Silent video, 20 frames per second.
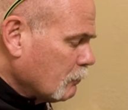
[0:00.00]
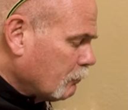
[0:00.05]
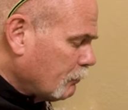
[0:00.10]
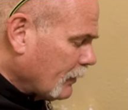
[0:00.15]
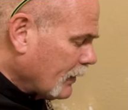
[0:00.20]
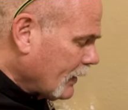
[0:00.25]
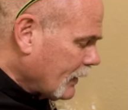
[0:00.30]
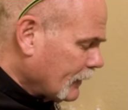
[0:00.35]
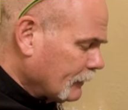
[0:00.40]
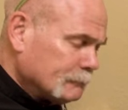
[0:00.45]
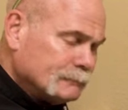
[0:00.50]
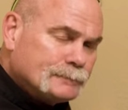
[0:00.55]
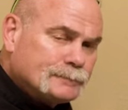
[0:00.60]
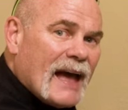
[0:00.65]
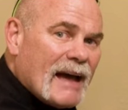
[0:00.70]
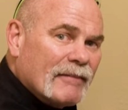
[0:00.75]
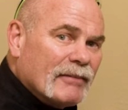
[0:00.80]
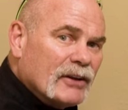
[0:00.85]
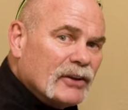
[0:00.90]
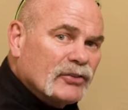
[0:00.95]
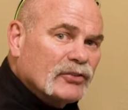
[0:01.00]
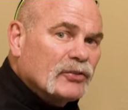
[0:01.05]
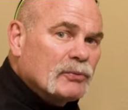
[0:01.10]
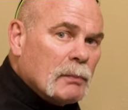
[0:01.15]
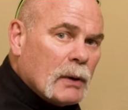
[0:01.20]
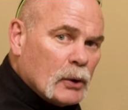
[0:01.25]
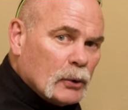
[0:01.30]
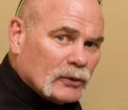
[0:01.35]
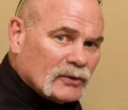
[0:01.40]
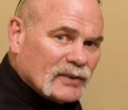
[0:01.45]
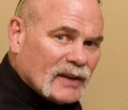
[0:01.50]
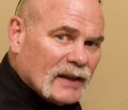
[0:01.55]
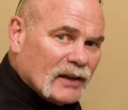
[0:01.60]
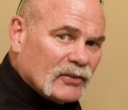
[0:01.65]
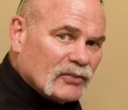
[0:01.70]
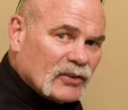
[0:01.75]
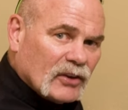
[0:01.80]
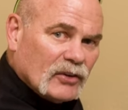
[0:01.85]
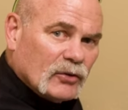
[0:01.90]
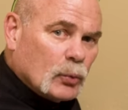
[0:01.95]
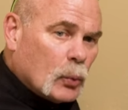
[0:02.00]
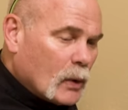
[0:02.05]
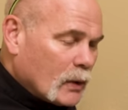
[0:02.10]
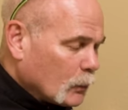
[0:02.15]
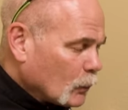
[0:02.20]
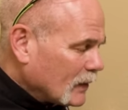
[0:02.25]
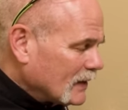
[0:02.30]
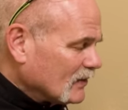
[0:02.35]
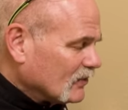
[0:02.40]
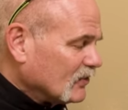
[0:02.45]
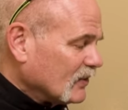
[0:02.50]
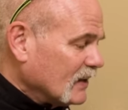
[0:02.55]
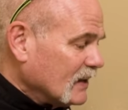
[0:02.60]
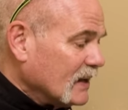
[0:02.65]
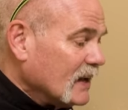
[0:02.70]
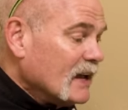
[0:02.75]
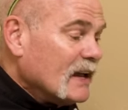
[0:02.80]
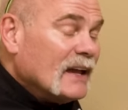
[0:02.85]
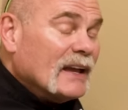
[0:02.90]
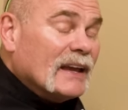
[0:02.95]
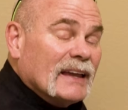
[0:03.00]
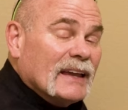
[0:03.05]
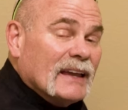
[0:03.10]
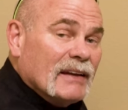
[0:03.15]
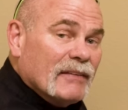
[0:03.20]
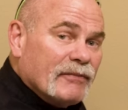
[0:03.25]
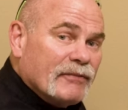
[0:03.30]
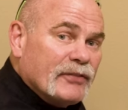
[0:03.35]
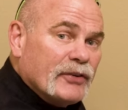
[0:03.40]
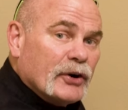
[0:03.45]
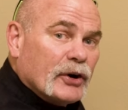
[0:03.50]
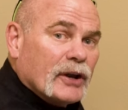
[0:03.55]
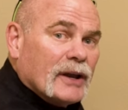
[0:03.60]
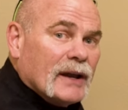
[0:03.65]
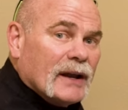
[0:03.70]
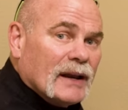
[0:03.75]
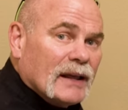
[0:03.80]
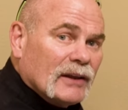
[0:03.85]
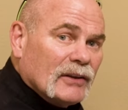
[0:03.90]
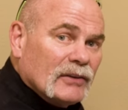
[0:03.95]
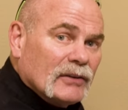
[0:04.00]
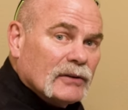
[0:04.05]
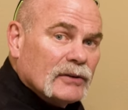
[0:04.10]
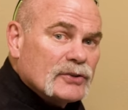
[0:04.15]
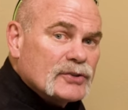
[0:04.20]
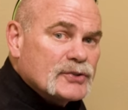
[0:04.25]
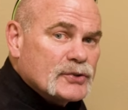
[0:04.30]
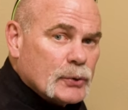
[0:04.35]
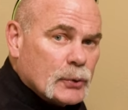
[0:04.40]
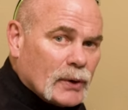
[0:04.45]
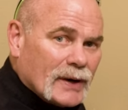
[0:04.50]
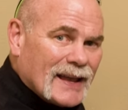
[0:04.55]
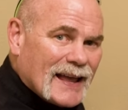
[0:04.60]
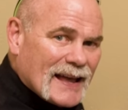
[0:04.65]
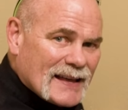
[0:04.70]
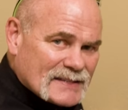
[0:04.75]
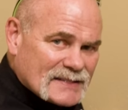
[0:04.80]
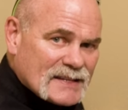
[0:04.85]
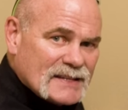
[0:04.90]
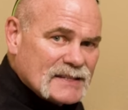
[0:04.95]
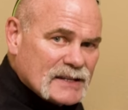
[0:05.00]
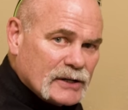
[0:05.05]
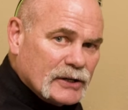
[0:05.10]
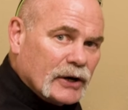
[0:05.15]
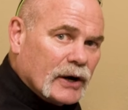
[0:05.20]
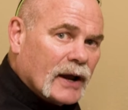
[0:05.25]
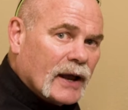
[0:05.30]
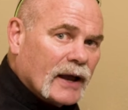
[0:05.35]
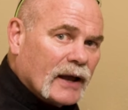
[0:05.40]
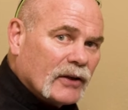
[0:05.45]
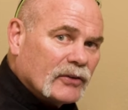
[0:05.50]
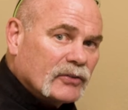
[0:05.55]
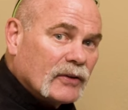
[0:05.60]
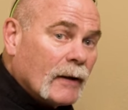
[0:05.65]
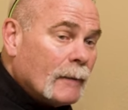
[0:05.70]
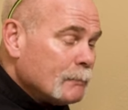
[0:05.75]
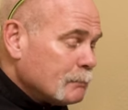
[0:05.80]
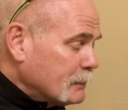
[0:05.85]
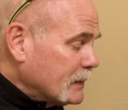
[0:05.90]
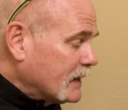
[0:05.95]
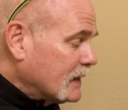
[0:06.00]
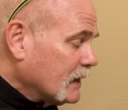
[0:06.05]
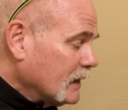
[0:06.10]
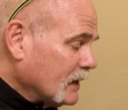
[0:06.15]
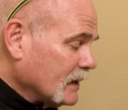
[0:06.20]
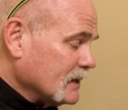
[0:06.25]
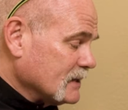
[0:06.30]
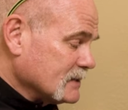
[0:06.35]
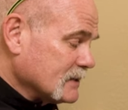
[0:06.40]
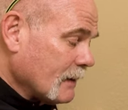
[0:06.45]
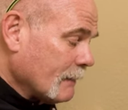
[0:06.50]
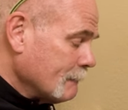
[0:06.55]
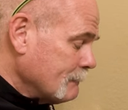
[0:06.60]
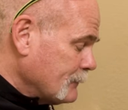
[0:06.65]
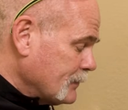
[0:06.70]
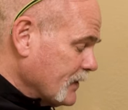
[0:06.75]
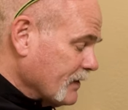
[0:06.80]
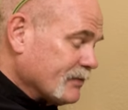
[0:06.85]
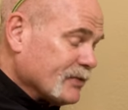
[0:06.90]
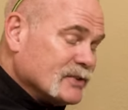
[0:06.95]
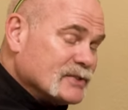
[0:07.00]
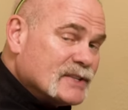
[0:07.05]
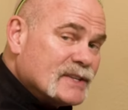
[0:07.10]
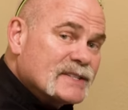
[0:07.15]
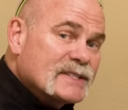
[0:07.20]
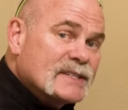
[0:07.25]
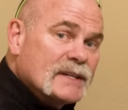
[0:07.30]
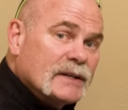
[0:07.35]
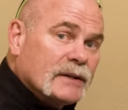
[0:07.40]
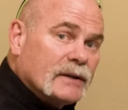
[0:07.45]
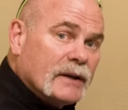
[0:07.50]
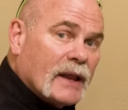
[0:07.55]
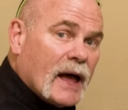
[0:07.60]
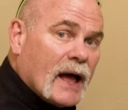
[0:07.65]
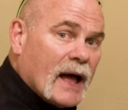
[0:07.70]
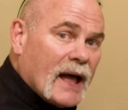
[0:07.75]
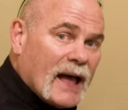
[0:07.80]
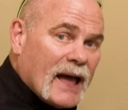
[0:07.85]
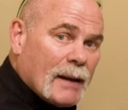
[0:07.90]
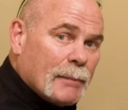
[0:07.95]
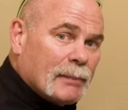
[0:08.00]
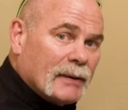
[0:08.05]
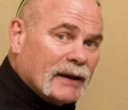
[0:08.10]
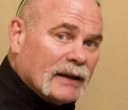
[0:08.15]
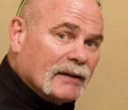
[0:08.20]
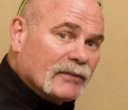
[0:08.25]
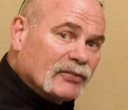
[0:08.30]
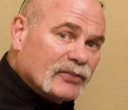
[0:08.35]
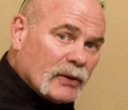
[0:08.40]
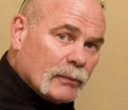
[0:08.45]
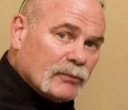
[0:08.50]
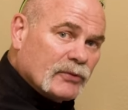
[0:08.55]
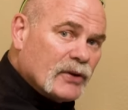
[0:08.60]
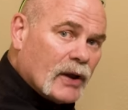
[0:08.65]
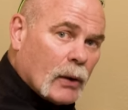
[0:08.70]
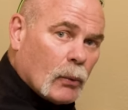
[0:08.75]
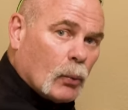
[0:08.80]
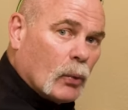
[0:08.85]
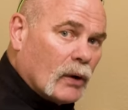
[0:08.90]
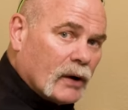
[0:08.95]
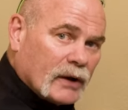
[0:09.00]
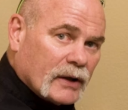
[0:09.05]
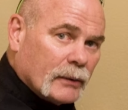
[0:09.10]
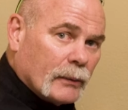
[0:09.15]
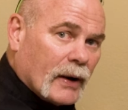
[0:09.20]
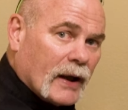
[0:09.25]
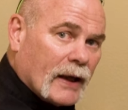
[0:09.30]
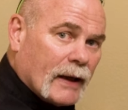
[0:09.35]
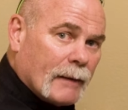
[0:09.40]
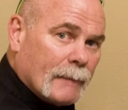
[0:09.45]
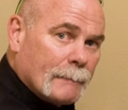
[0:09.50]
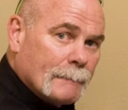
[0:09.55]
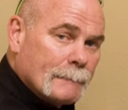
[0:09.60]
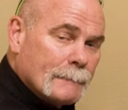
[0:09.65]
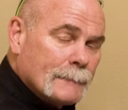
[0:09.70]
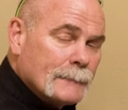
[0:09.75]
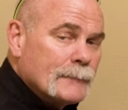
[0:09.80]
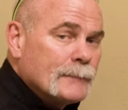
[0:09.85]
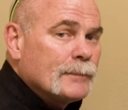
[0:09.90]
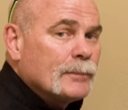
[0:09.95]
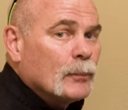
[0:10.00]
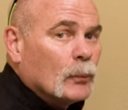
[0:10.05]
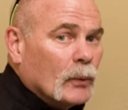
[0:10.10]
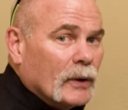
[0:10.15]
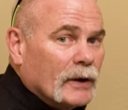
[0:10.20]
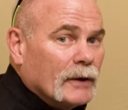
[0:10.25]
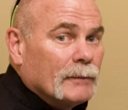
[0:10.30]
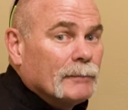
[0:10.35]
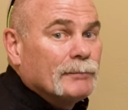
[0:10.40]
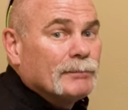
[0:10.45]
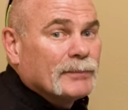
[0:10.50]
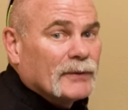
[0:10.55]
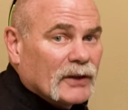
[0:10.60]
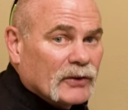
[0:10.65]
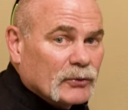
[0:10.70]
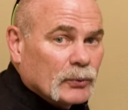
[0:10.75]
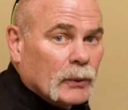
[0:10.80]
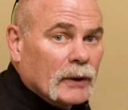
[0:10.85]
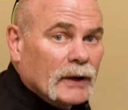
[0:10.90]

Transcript: But having a smoke test is one way to see if you're getting sewer gases in your house. Because if there's a seal not happening, if something's not working right, well, guess